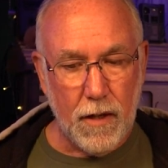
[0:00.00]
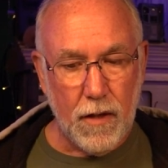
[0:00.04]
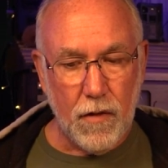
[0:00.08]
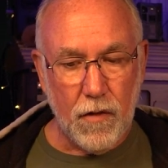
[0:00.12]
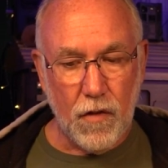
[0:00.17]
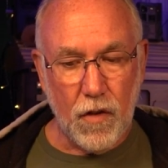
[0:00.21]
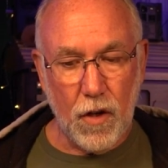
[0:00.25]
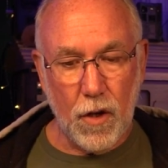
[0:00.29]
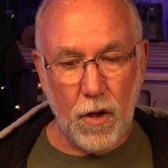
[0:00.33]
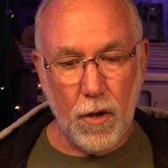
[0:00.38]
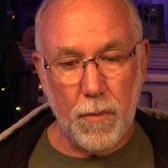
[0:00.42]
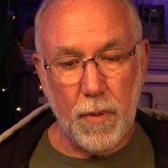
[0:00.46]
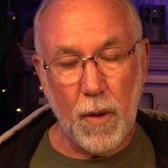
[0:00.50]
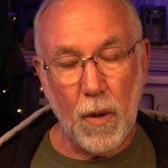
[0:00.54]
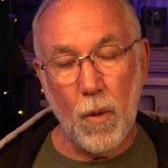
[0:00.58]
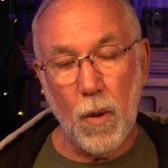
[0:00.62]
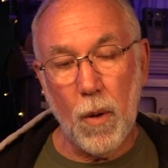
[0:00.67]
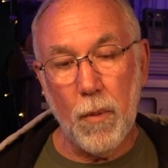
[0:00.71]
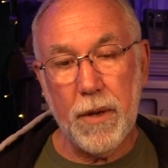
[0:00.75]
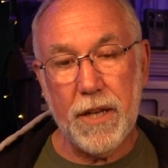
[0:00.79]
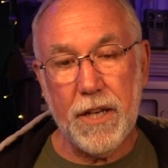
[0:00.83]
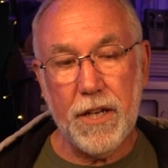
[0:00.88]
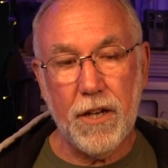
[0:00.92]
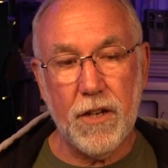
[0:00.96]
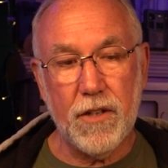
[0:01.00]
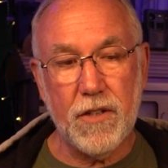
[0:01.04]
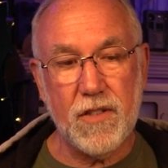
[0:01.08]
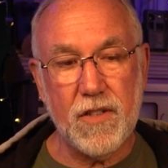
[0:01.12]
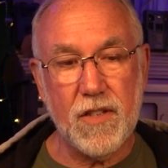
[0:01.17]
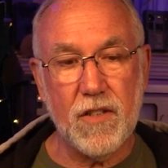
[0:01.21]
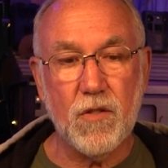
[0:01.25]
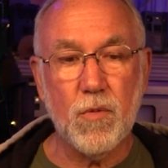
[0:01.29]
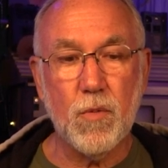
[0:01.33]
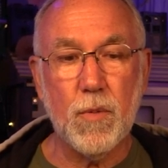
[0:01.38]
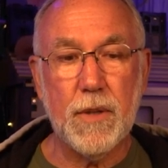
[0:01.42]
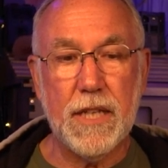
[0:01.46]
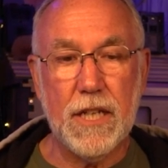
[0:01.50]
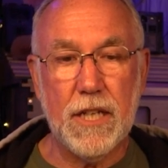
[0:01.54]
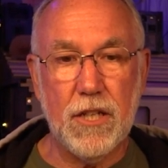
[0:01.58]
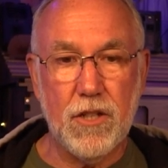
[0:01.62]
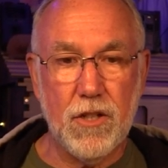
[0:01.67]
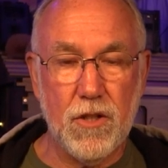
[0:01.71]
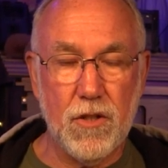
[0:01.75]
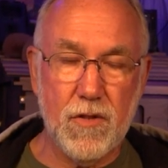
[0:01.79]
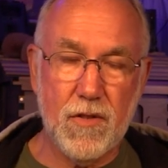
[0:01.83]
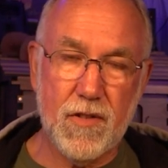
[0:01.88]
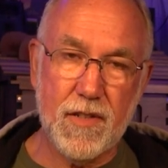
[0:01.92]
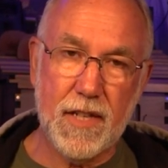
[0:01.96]
So, but what we notice is when they
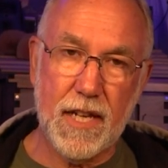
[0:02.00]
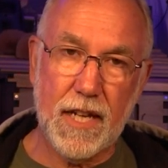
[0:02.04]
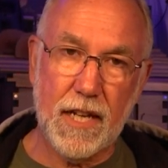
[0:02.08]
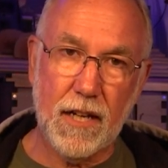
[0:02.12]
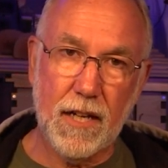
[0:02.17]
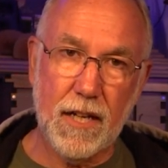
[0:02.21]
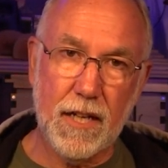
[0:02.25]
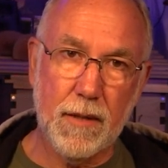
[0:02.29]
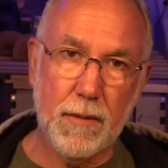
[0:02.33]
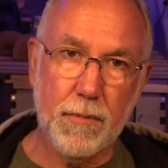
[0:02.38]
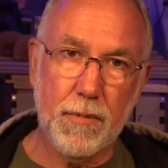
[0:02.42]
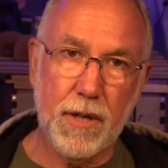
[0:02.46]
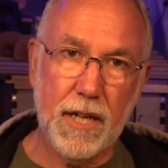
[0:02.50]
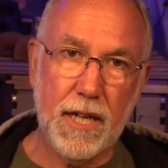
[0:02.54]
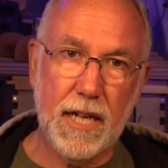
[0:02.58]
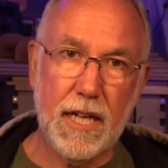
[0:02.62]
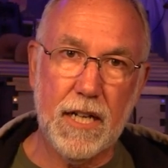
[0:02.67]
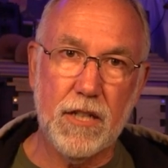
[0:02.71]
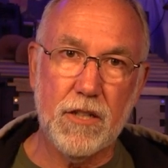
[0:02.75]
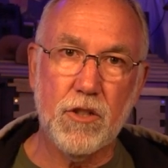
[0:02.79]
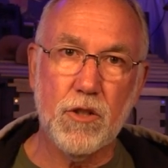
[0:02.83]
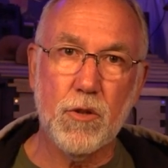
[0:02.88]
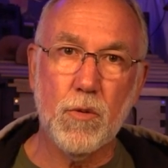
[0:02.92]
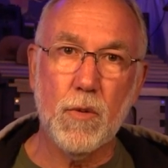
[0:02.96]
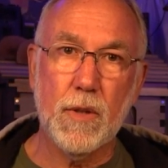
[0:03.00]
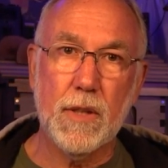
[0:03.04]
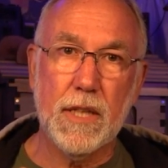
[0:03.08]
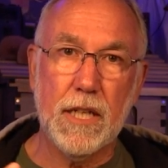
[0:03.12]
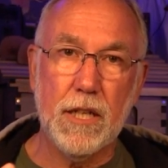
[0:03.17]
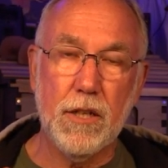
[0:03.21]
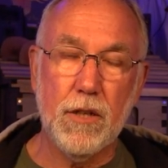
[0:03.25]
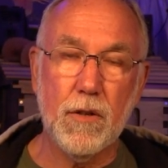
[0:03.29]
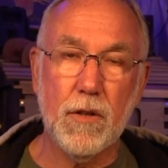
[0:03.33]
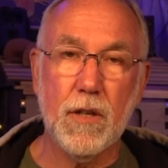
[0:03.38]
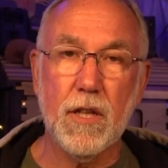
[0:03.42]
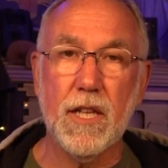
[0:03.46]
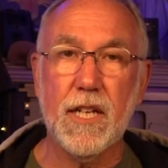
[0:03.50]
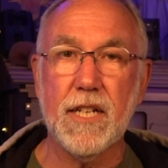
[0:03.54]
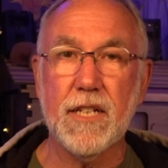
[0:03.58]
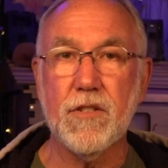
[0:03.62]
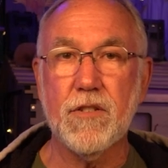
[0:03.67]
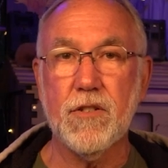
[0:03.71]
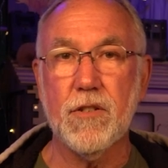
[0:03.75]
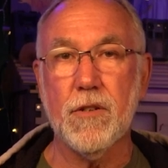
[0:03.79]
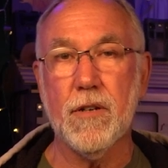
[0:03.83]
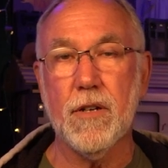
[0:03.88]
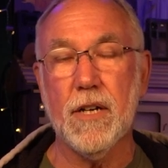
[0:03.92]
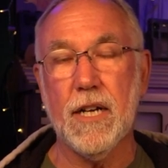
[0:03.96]
do settle on a branch, when they do
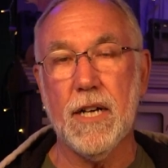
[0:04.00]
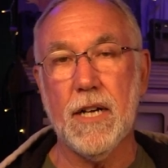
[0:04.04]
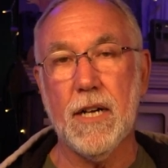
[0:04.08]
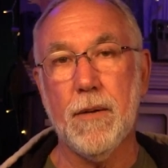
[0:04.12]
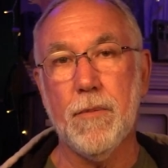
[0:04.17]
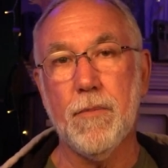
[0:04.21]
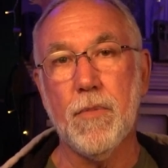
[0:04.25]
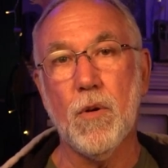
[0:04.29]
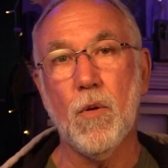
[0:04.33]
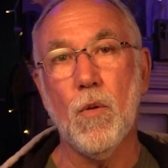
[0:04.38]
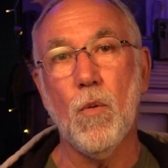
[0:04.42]
cluster up,